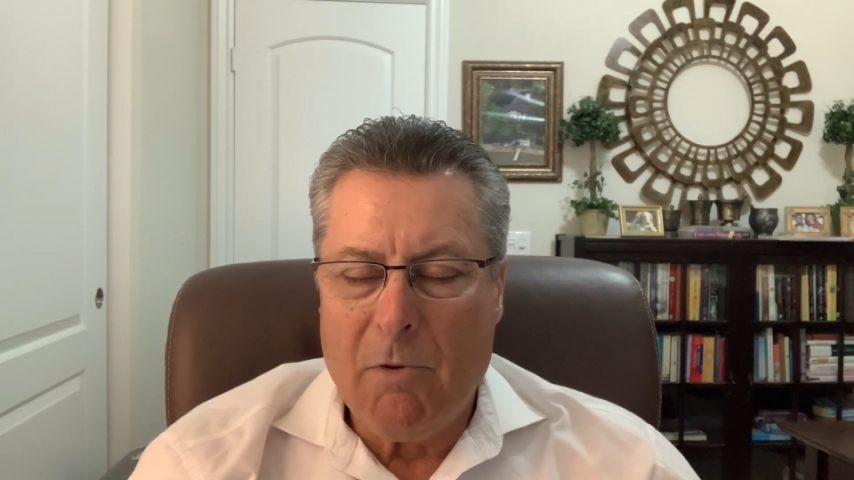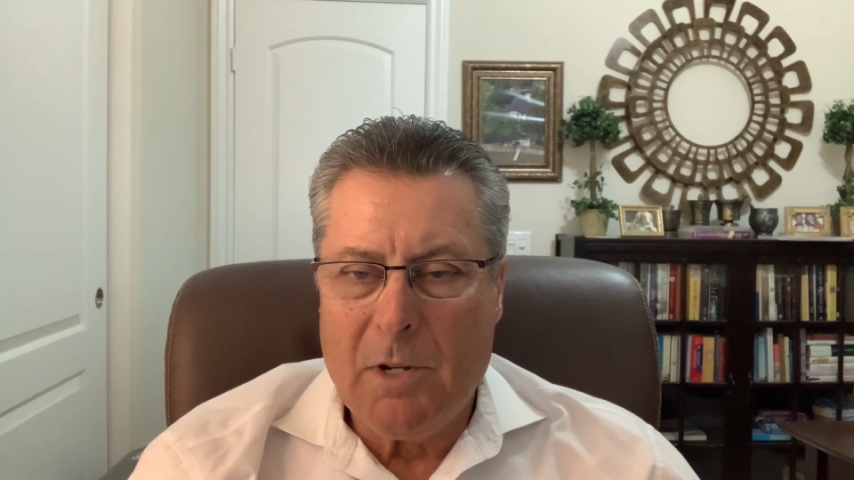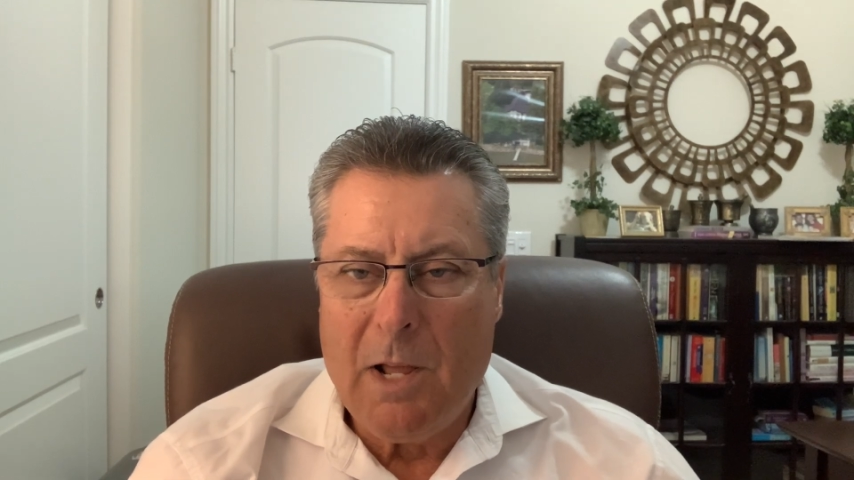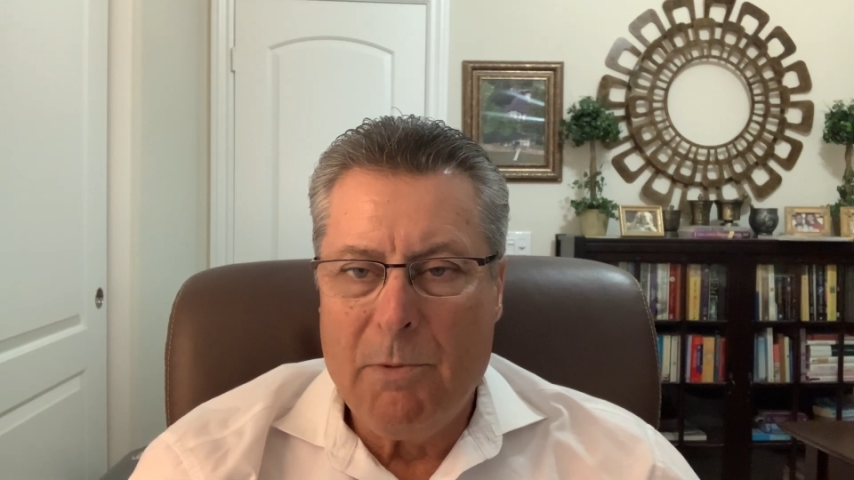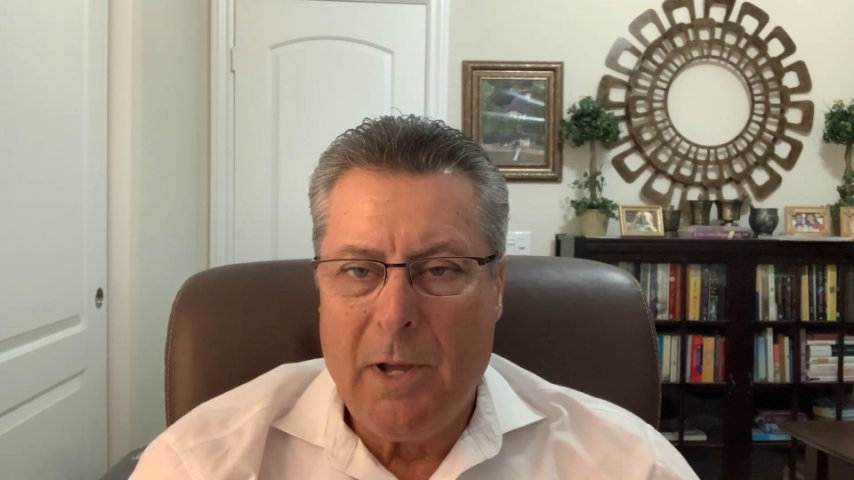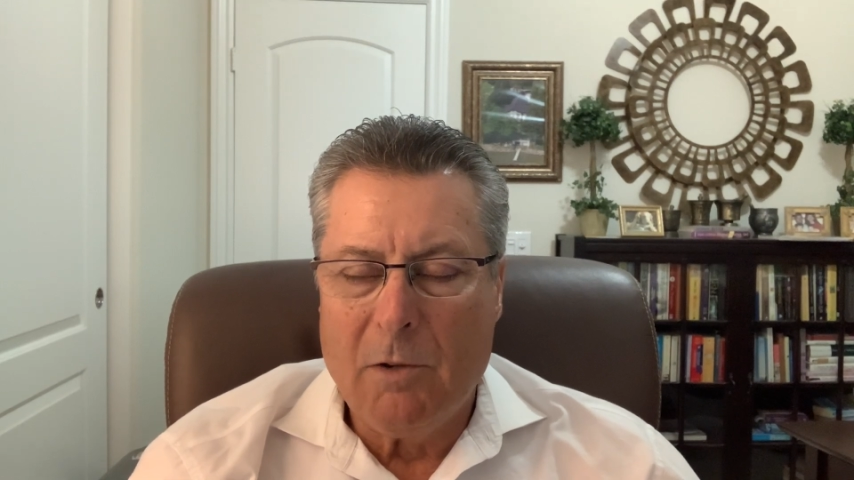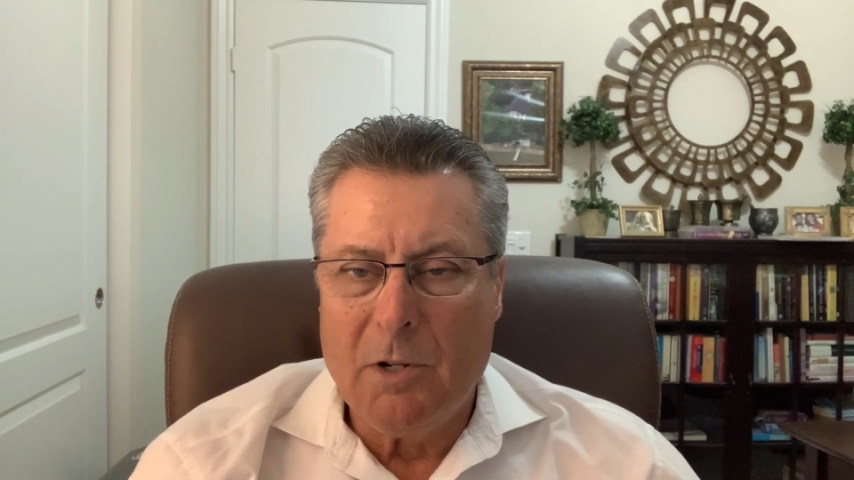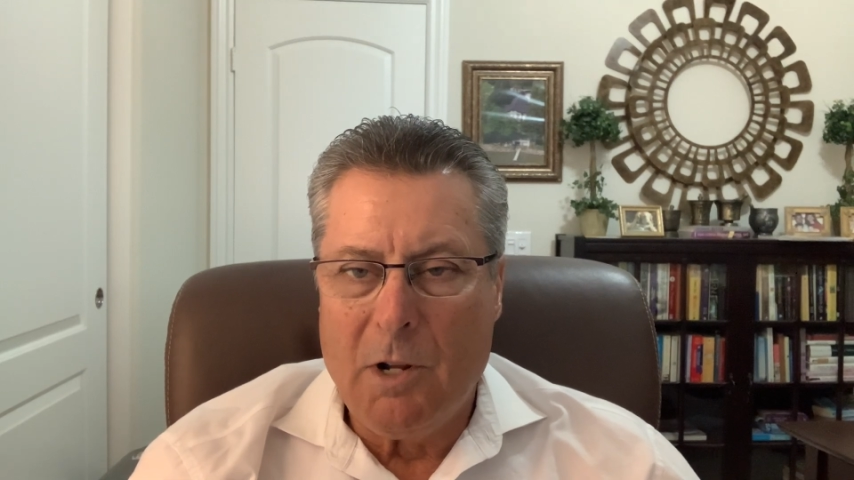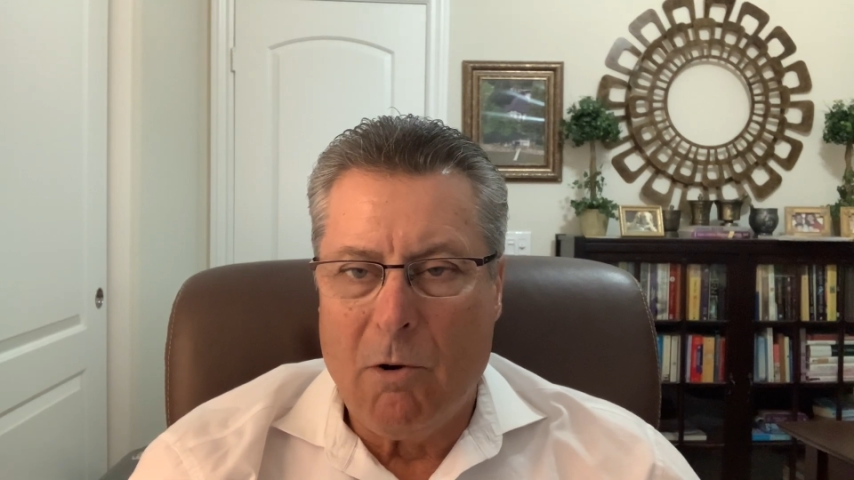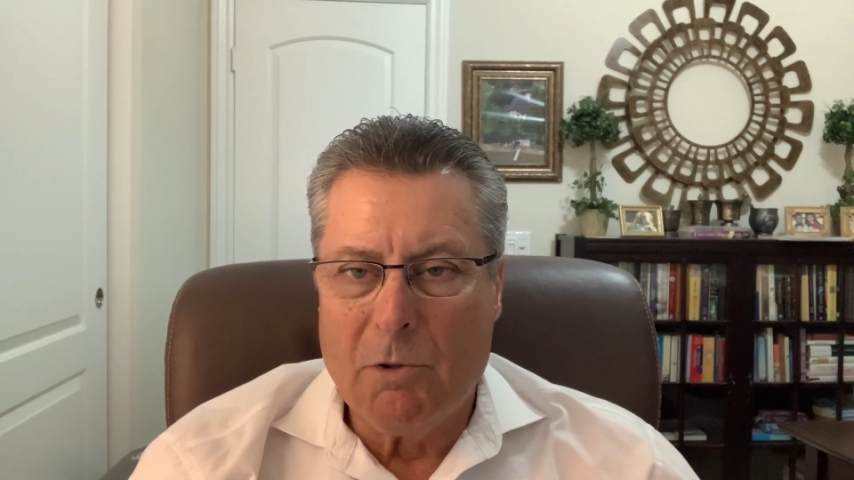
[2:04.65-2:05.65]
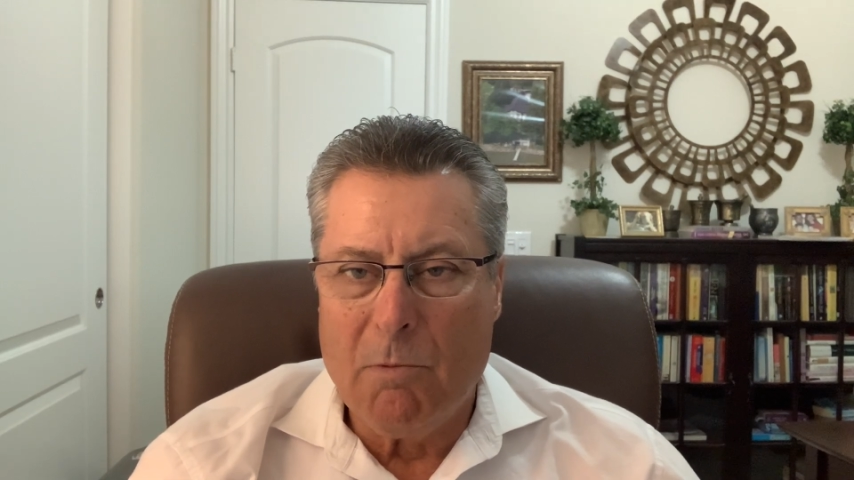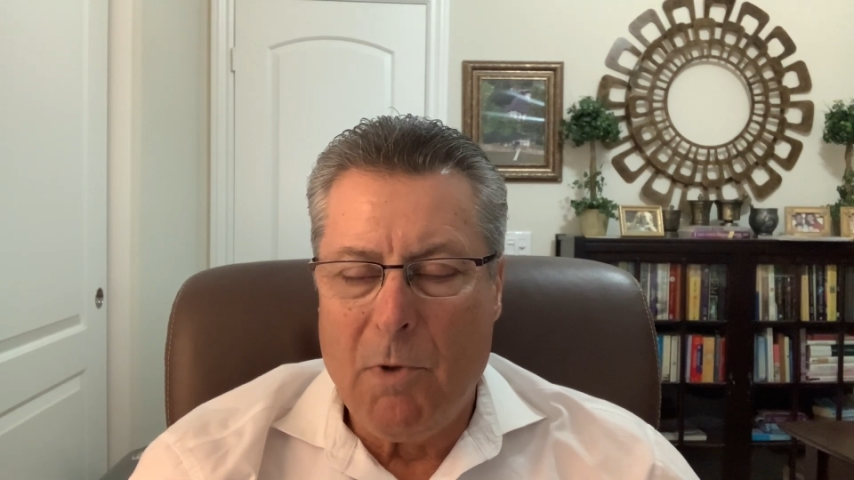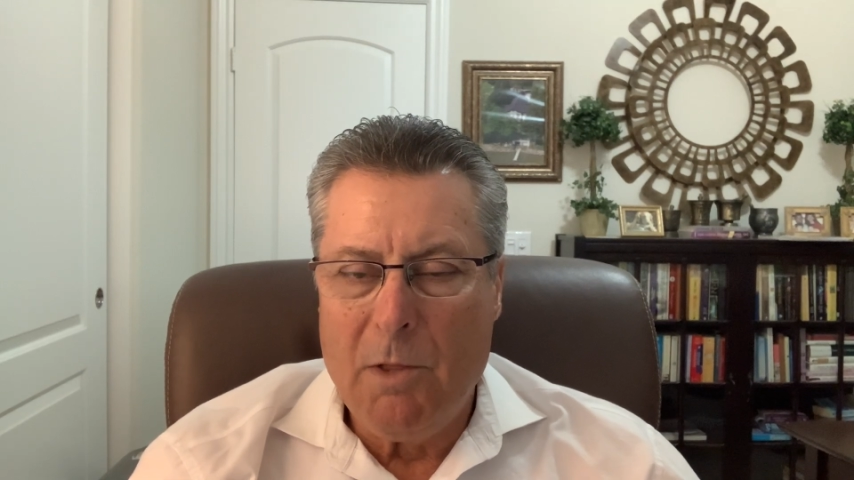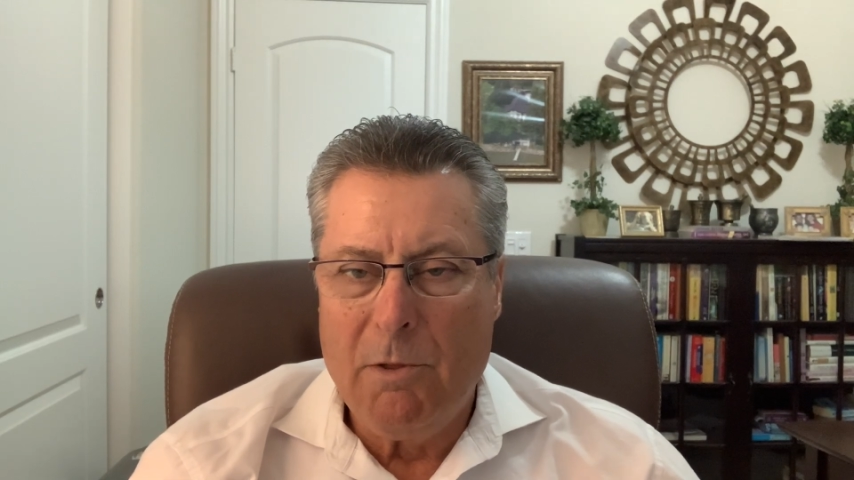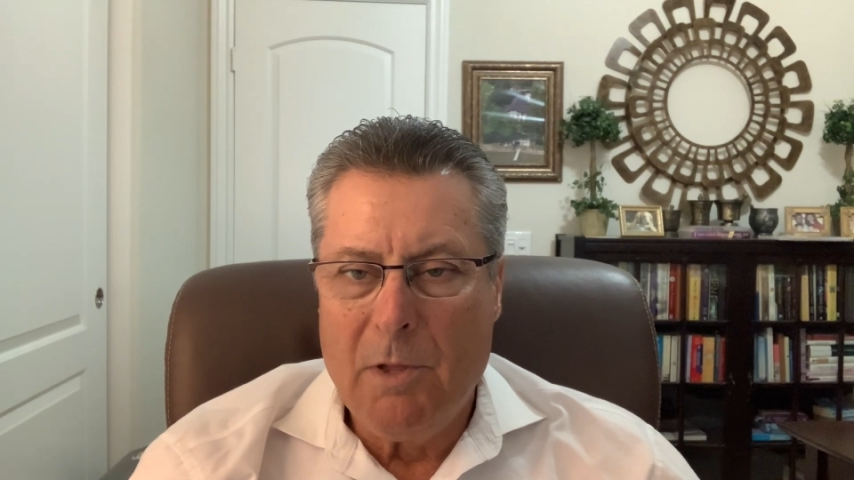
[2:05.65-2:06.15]
or ten thousand dollars a
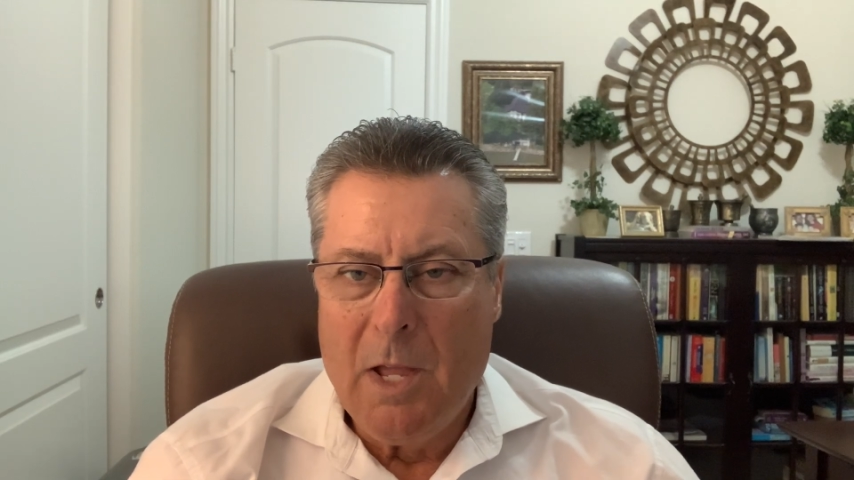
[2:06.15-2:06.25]
month,